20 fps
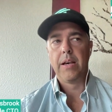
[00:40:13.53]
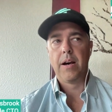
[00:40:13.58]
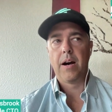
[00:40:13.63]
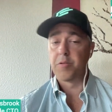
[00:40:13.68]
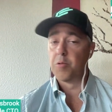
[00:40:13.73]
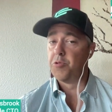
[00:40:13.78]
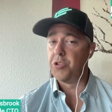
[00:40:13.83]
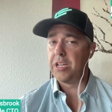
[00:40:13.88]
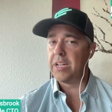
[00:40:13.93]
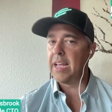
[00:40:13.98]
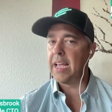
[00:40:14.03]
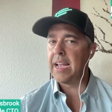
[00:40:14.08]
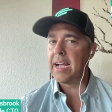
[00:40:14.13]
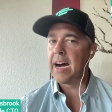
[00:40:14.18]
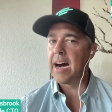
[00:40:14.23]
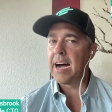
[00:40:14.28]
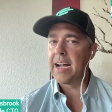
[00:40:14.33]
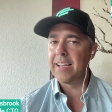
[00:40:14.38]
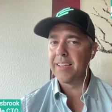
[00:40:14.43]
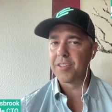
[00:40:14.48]
So Gen
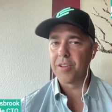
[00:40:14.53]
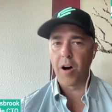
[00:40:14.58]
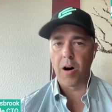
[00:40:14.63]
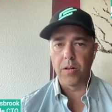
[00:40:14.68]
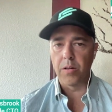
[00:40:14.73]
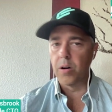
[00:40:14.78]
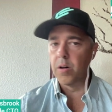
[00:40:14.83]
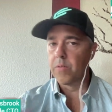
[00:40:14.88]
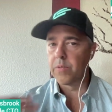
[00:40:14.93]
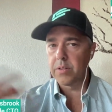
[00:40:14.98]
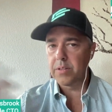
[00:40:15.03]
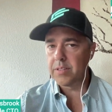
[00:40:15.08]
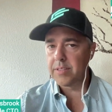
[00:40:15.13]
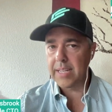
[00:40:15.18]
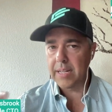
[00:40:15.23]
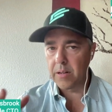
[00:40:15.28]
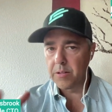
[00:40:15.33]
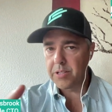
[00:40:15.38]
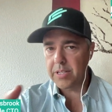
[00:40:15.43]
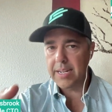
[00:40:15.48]
AI is all over
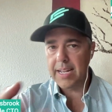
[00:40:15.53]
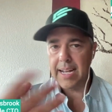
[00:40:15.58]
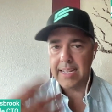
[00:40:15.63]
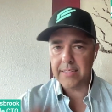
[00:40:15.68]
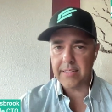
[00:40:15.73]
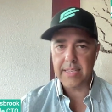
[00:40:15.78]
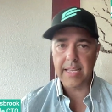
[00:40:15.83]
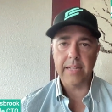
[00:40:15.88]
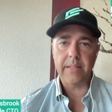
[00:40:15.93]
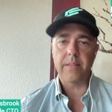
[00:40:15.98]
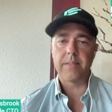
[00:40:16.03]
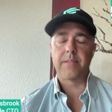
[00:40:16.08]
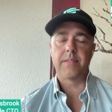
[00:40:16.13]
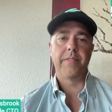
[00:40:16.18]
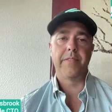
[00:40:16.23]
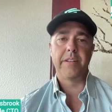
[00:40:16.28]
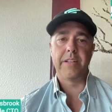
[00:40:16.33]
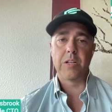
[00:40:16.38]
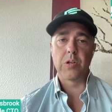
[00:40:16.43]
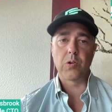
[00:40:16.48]
intelligent assets,
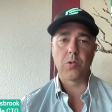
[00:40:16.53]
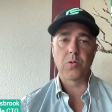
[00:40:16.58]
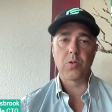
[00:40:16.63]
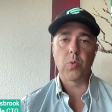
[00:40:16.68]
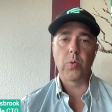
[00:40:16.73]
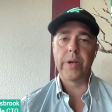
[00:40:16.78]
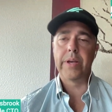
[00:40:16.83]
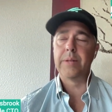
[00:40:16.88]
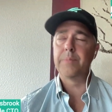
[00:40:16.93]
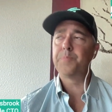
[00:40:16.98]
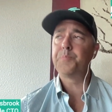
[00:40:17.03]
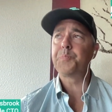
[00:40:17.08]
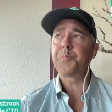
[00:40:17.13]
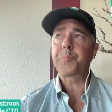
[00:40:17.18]
the digital twin.